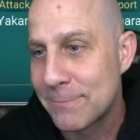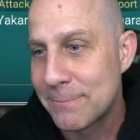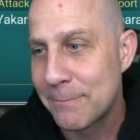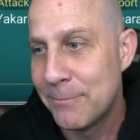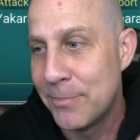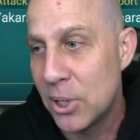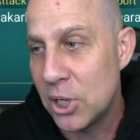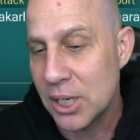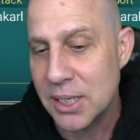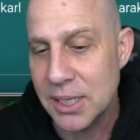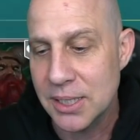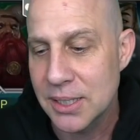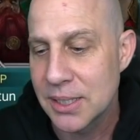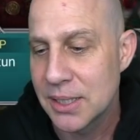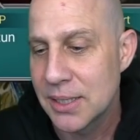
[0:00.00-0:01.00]
book
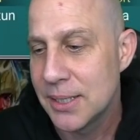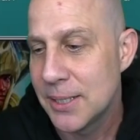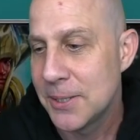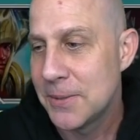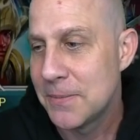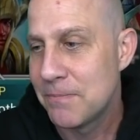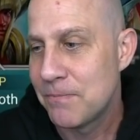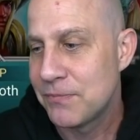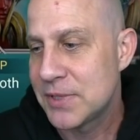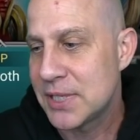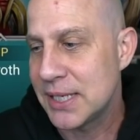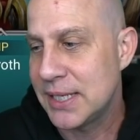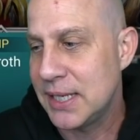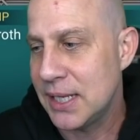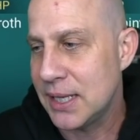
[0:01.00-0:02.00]
to
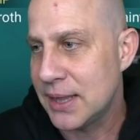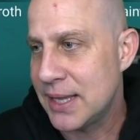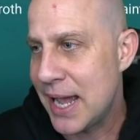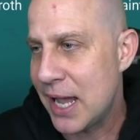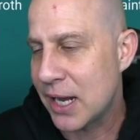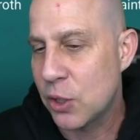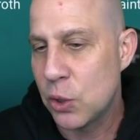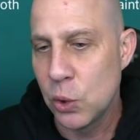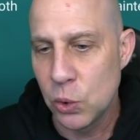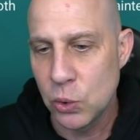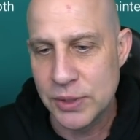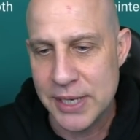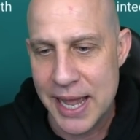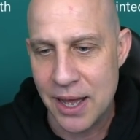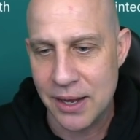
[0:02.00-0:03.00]
get that
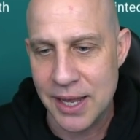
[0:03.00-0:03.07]
cooldown